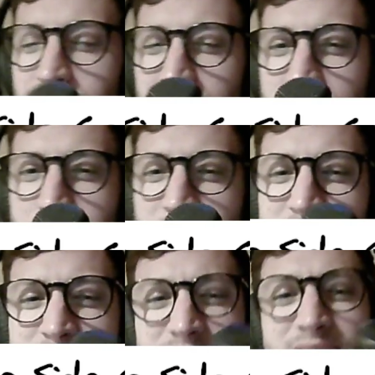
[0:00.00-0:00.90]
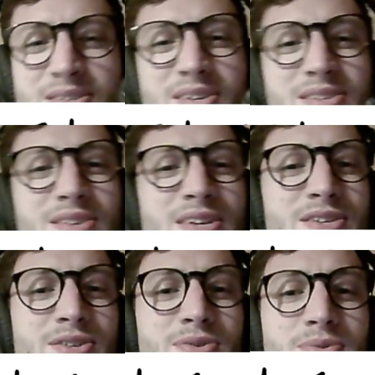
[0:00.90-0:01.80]
the page has its
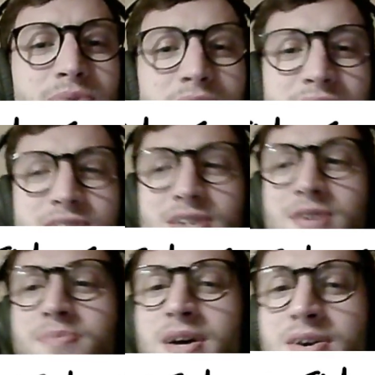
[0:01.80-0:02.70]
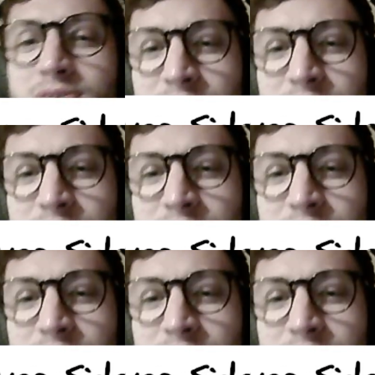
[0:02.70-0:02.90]
initial HTML